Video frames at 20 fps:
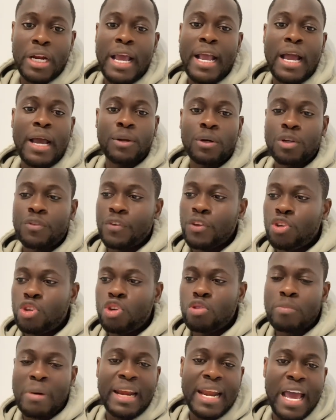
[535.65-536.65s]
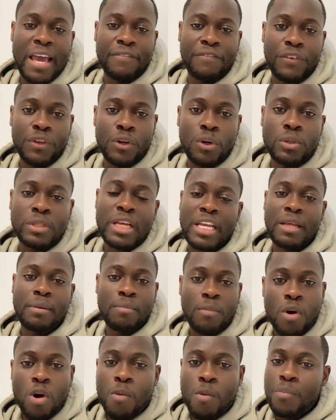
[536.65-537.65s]
I cannot even do my live videos
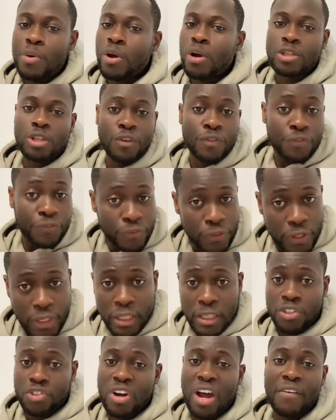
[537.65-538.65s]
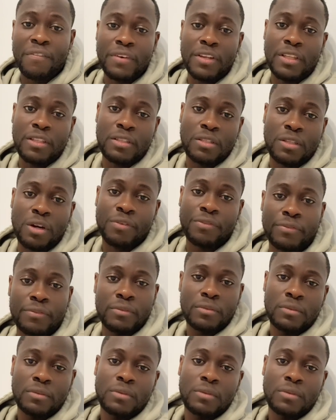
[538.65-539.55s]
anymore because of this traveling stuff.